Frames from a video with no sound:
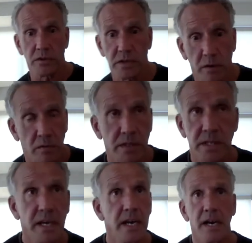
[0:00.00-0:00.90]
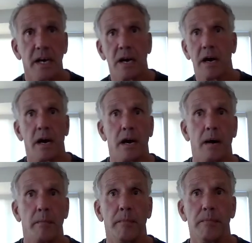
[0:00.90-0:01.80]
So it was,
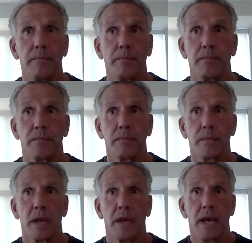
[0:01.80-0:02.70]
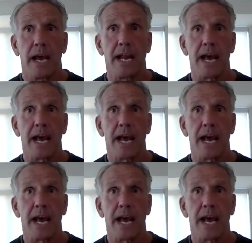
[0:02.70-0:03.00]
and